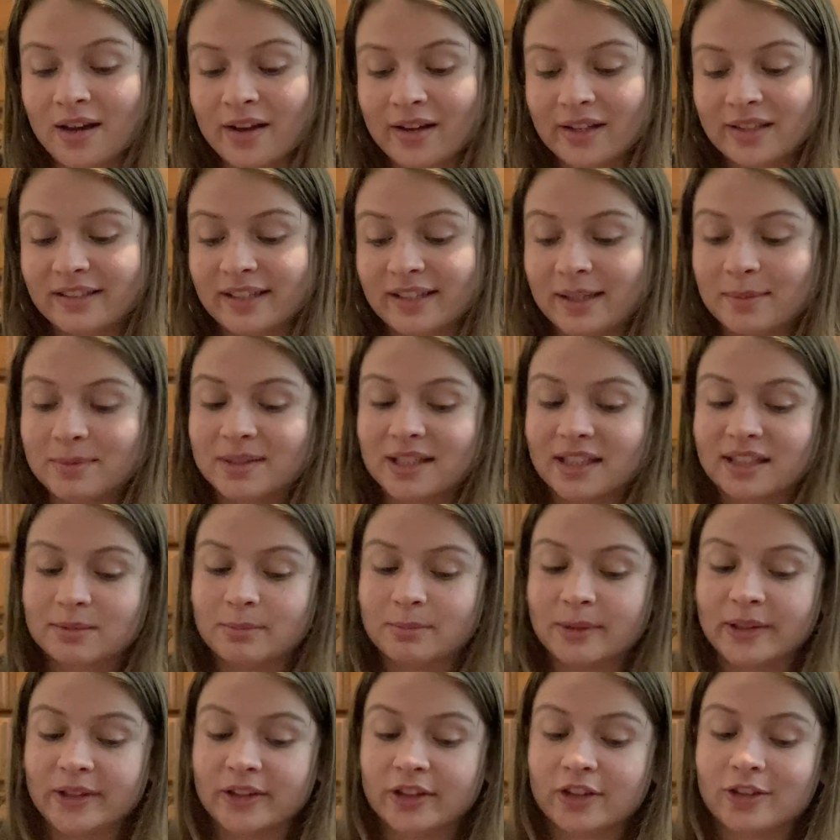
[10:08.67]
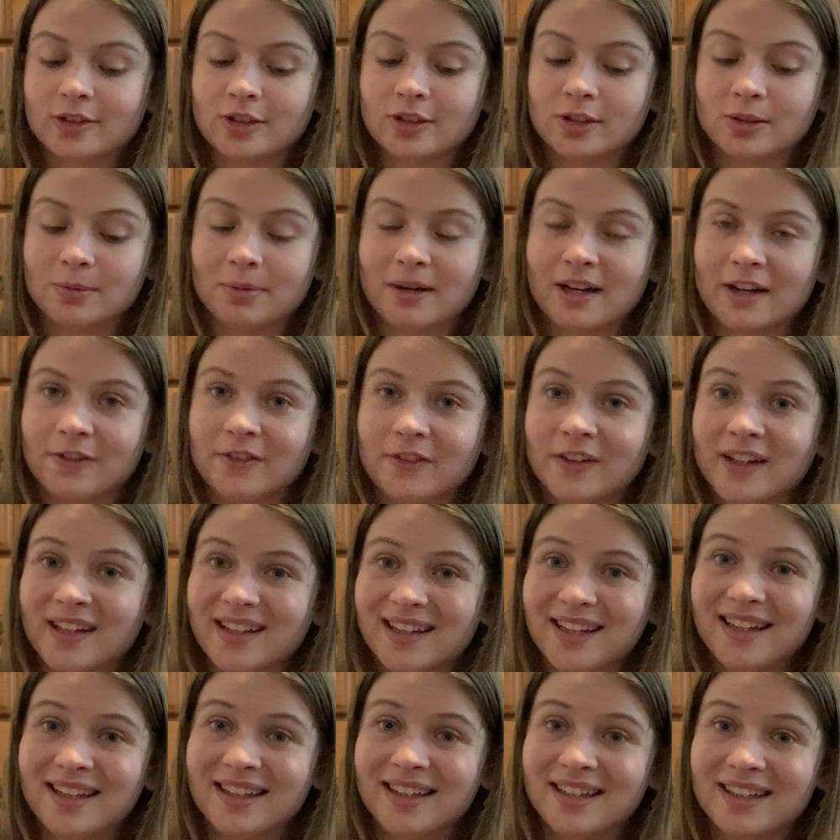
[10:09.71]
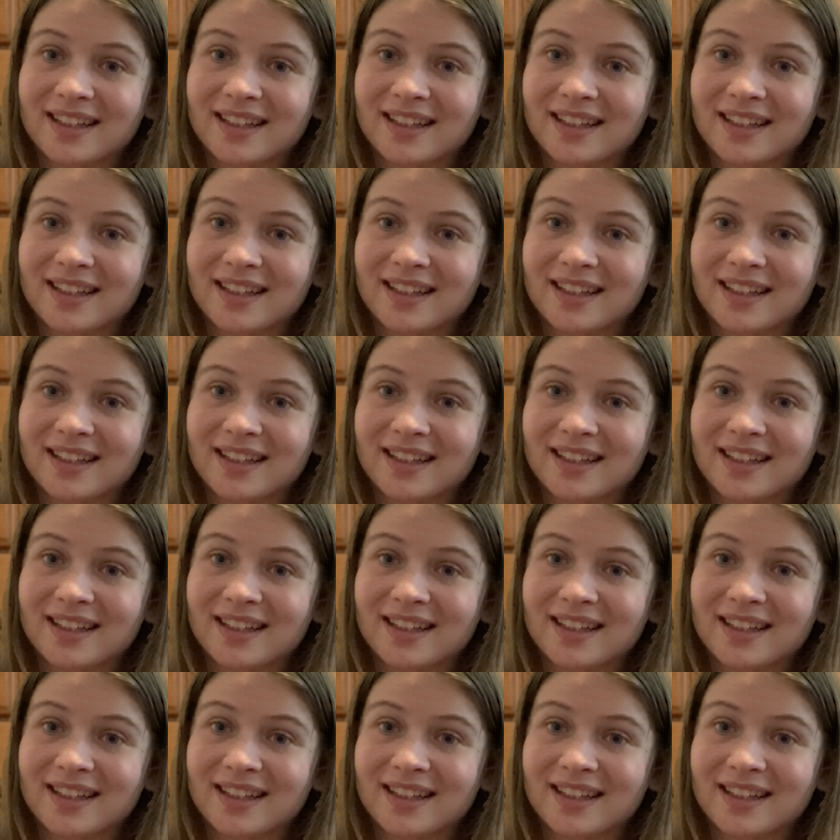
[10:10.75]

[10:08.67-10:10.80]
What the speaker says: same-sex marriage to pedophilia.